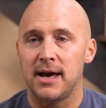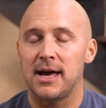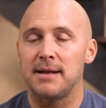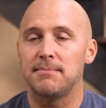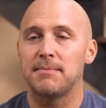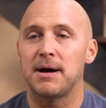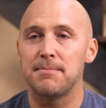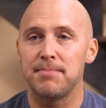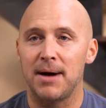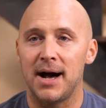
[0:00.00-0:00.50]
and
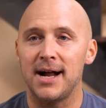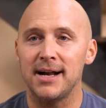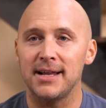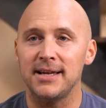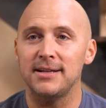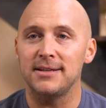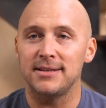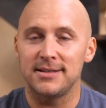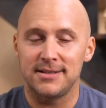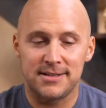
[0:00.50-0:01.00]
my
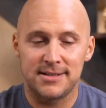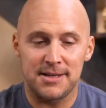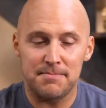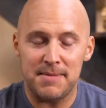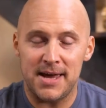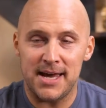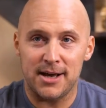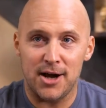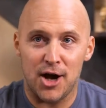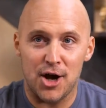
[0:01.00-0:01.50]
body to
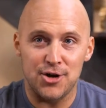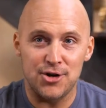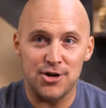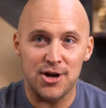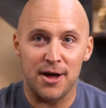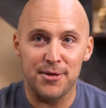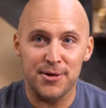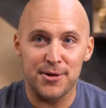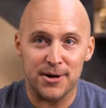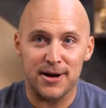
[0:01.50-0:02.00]
make
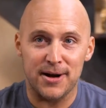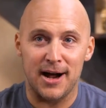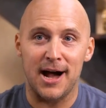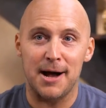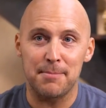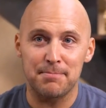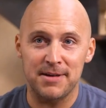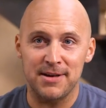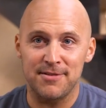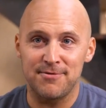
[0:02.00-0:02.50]
another
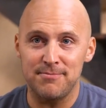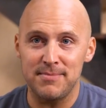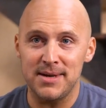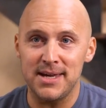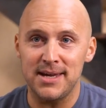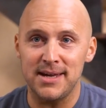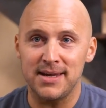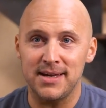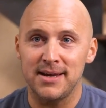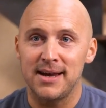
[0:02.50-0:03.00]
copy of
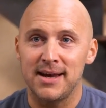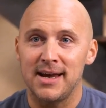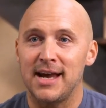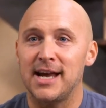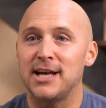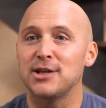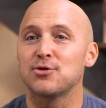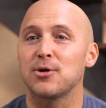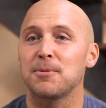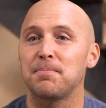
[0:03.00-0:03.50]
me
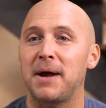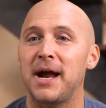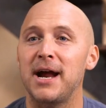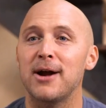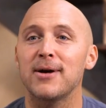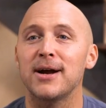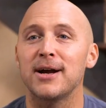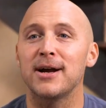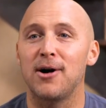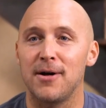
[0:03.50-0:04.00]
is
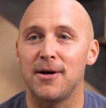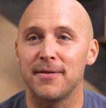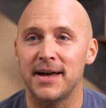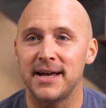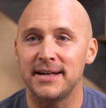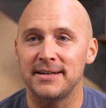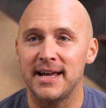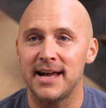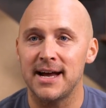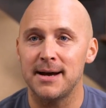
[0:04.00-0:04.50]
repairing all
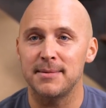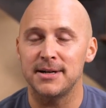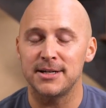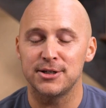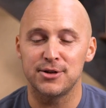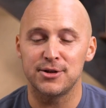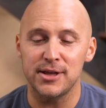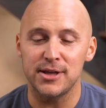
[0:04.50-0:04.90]
that damage.